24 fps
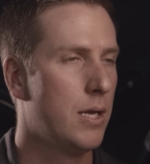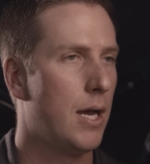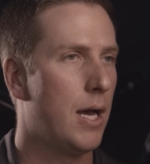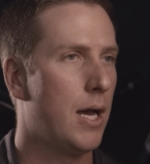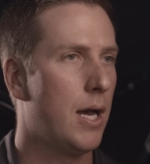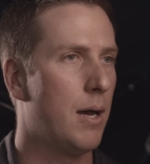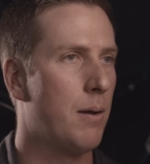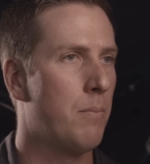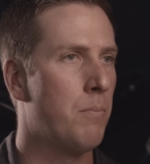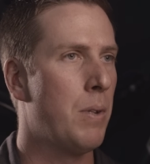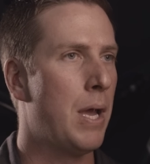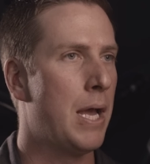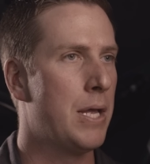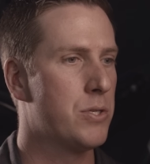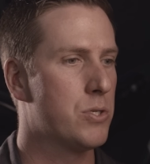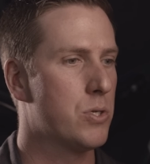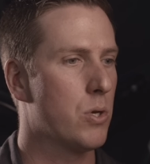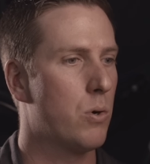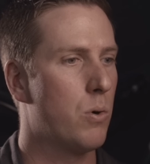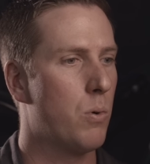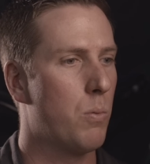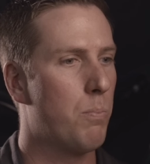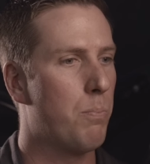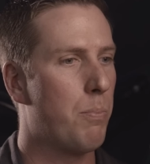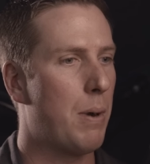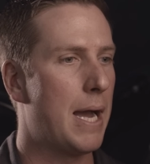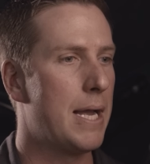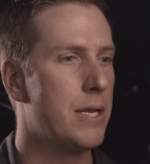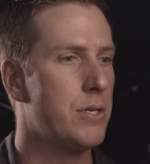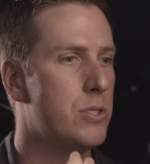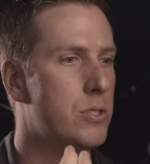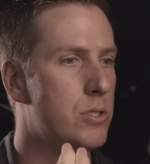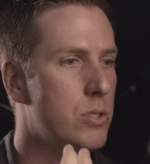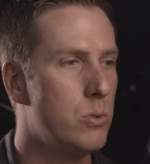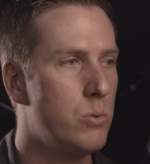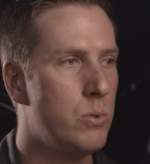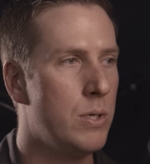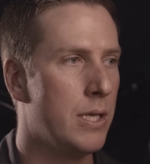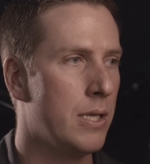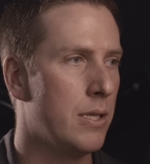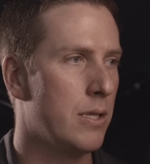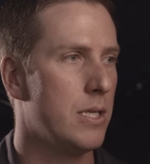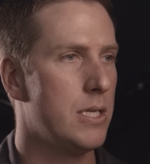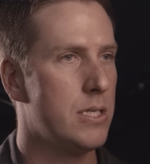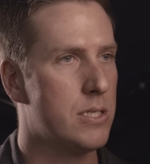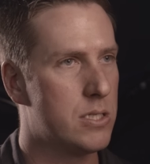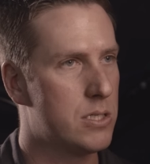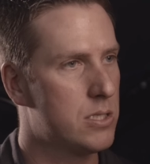And so by
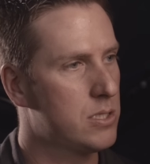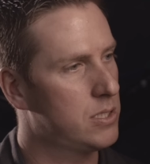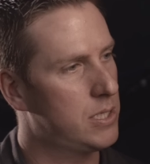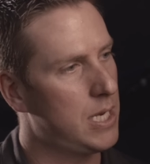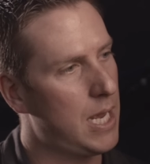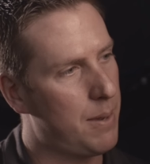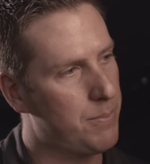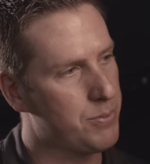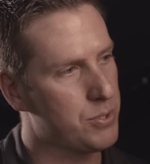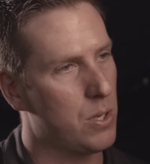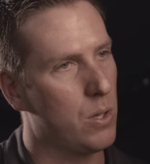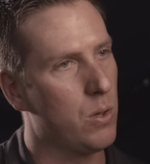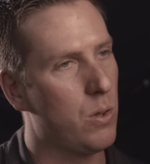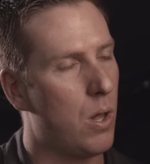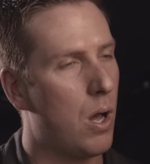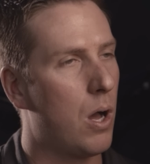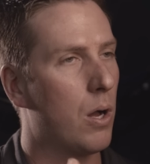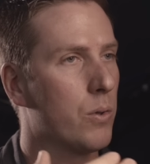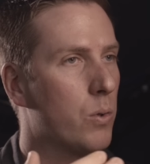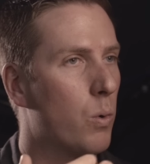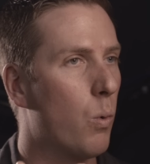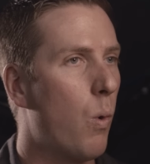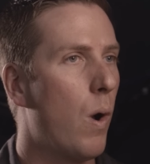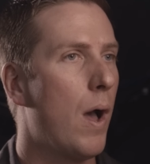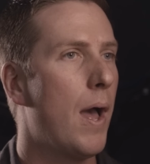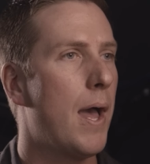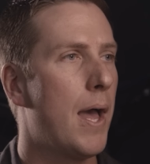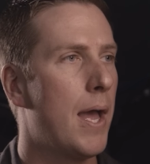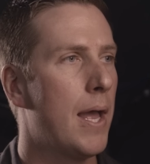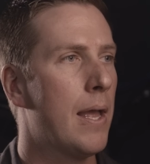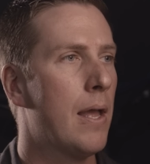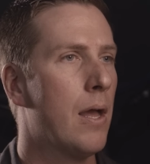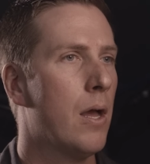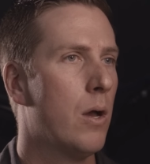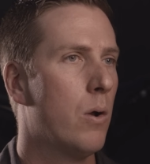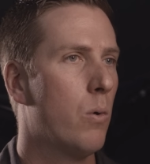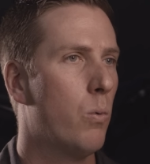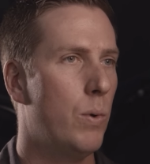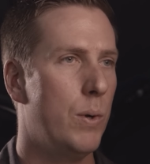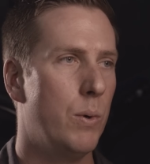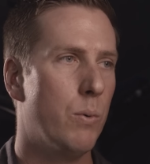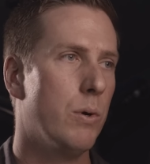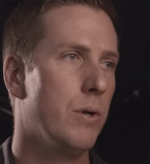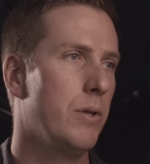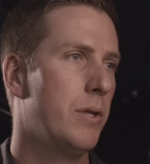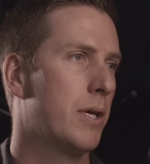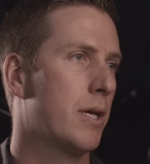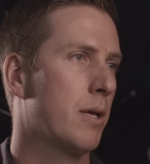doing these steps along the way, we
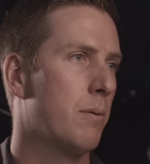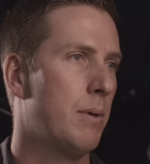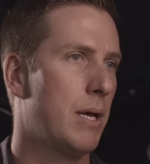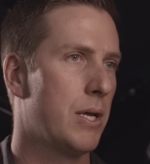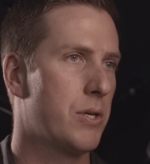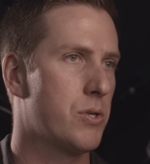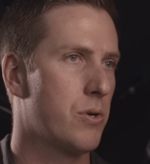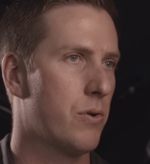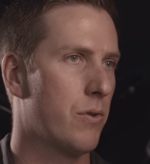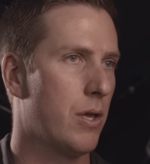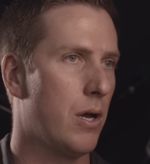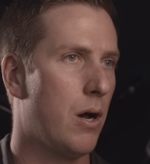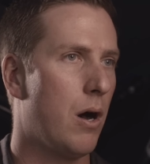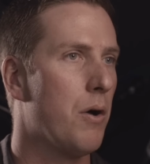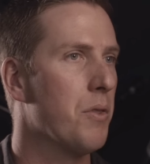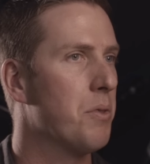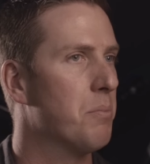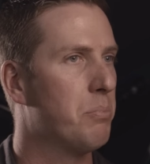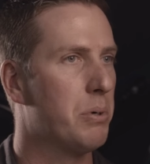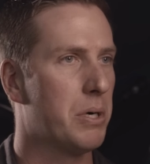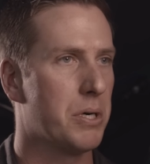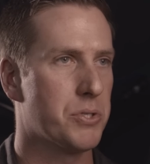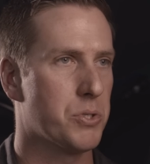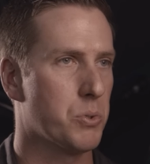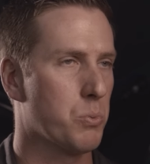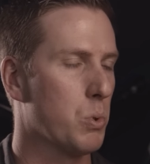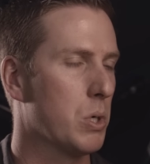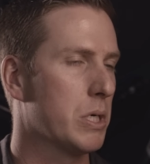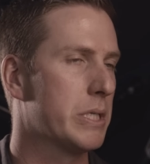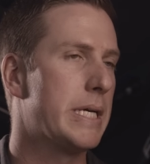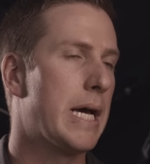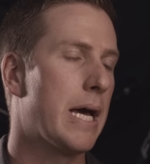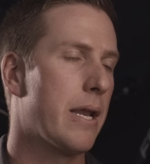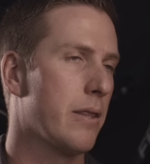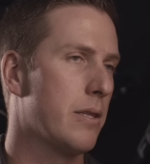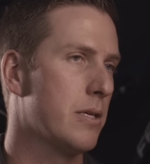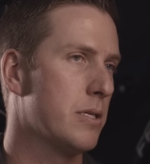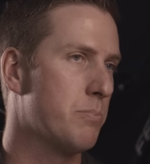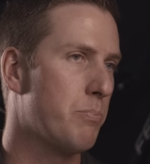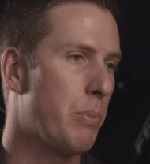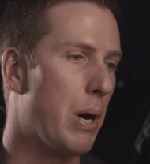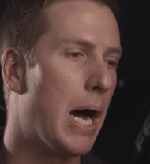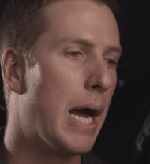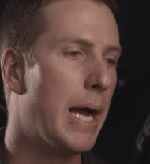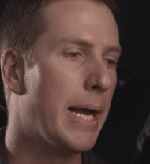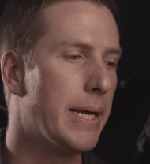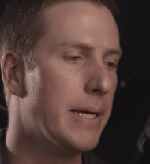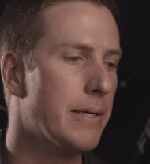really can make sure that all the bugs are worked out of this
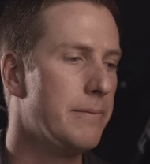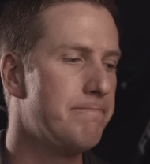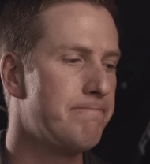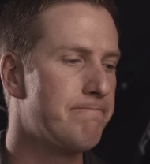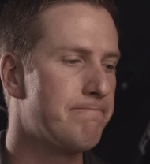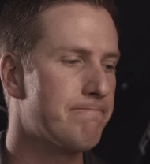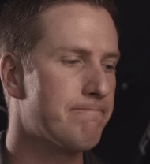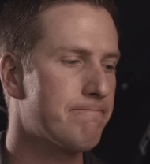bike.